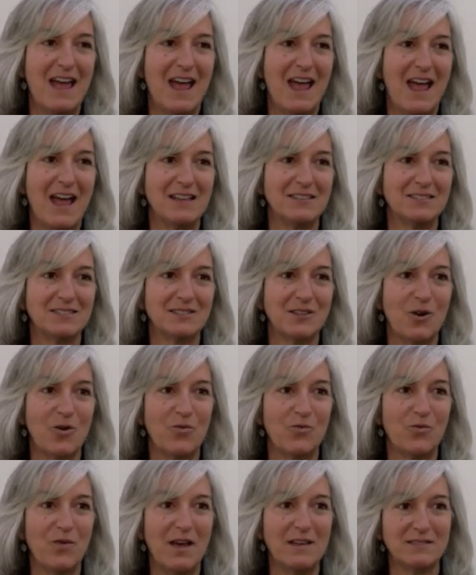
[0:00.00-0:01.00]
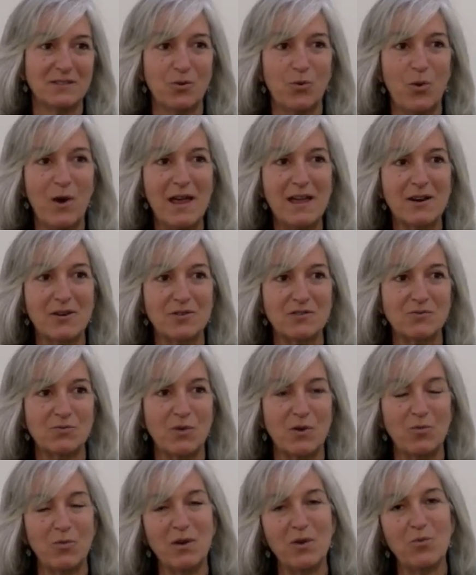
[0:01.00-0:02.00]
And so as Quakers,
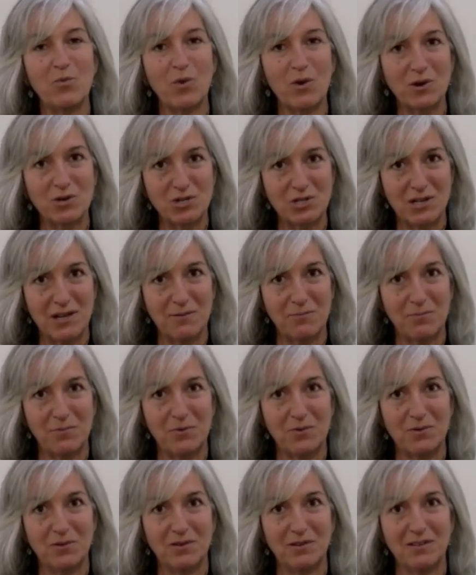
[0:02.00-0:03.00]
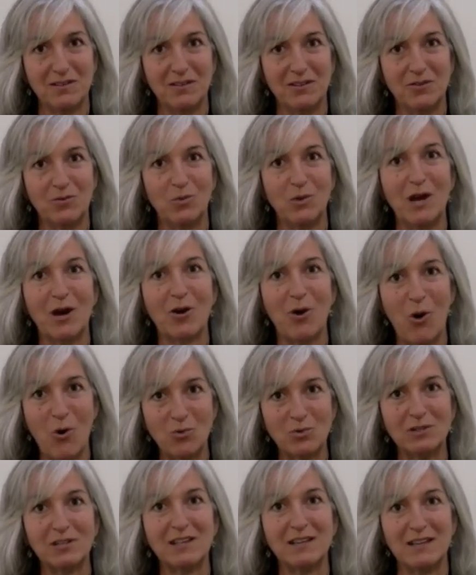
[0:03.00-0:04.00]
when we worship, we are
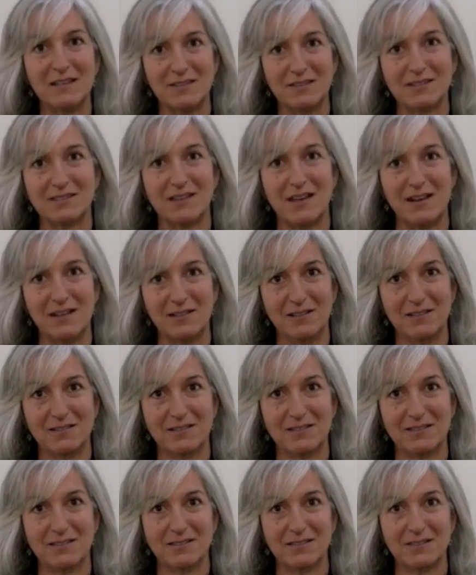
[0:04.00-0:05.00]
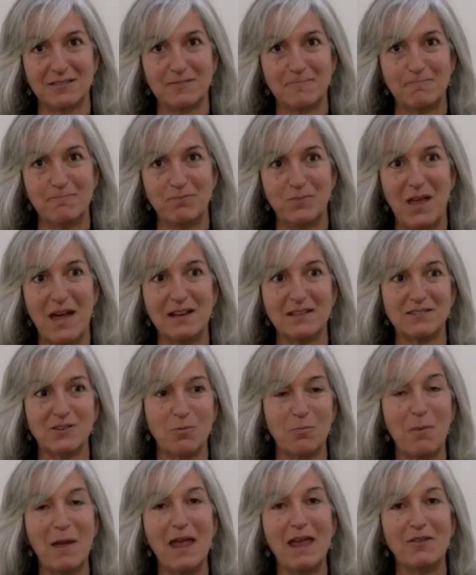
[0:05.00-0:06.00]
only in the silence. That is our
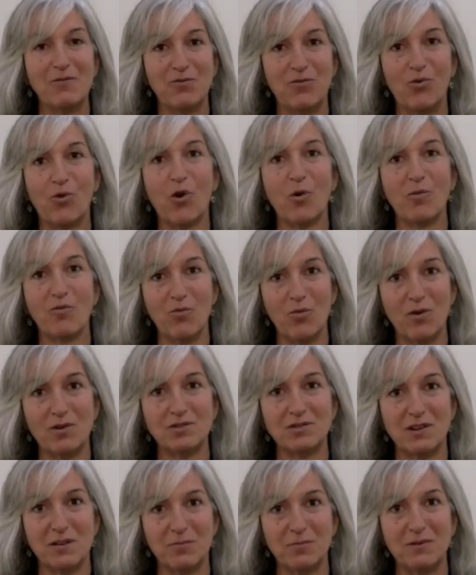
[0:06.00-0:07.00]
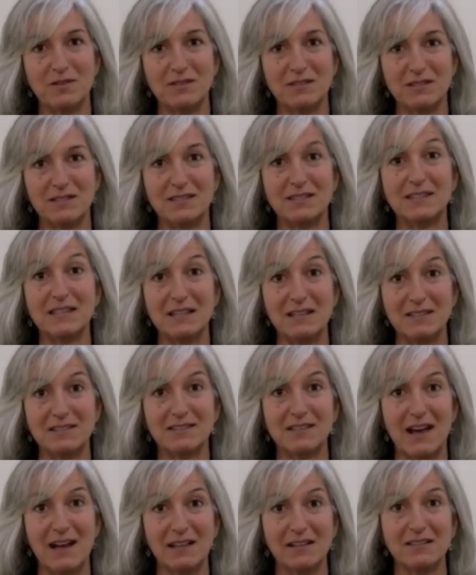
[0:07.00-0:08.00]
main form of worship, is to sit in
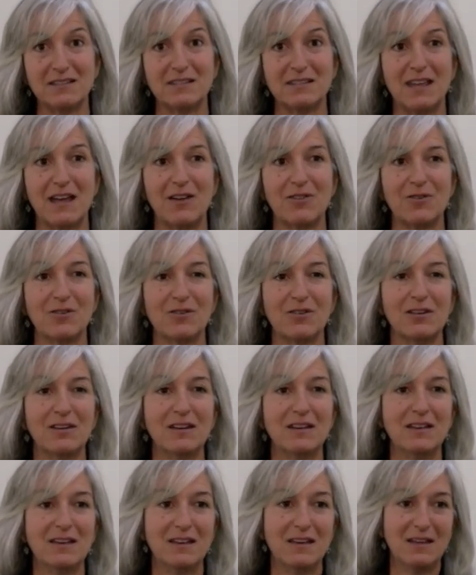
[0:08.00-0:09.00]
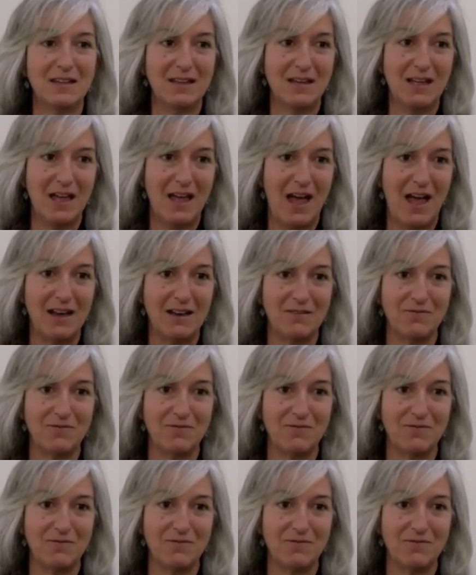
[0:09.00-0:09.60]
silence together in a